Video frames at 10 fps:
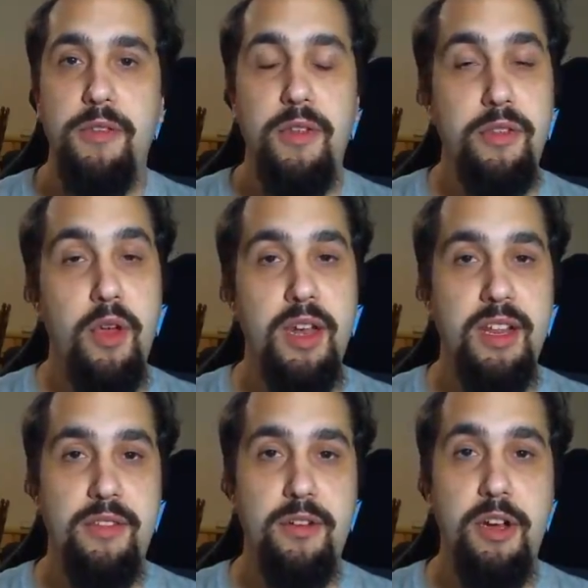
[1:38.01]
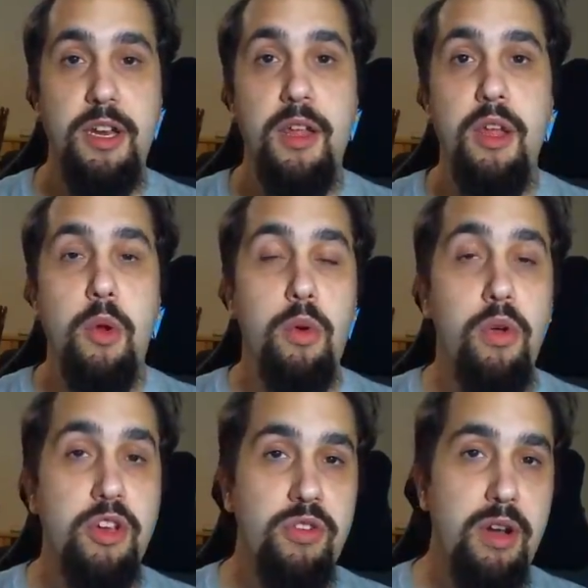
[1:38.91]
So let's go ahead and get started. We're
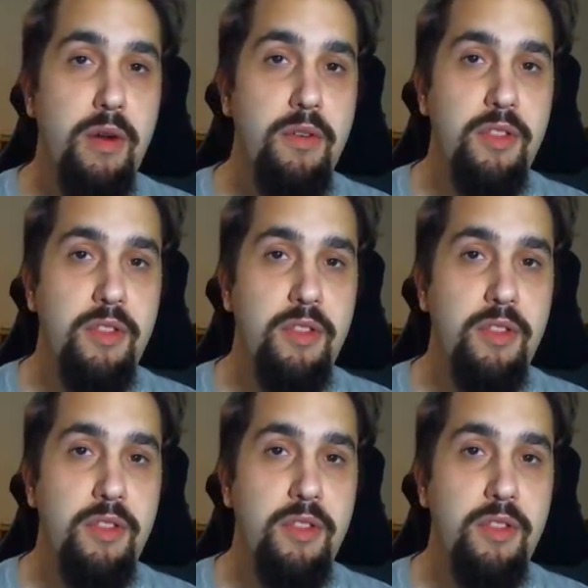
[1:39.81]
going straight over to